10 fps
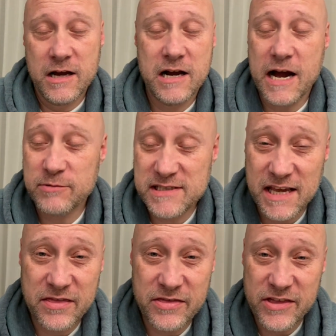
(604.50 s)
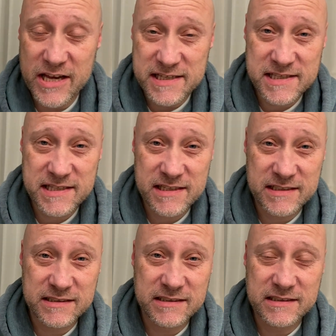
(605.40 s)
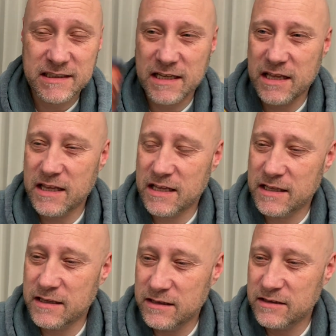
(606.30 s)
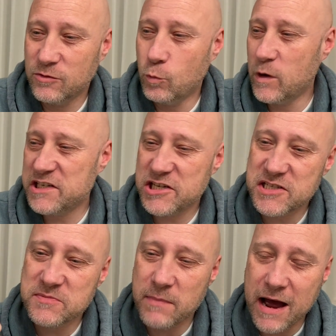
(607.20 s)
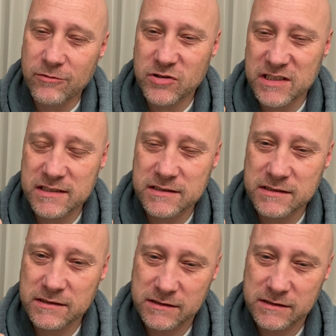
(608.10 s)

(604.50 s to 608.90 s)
I would say this, The Witch's Mountain,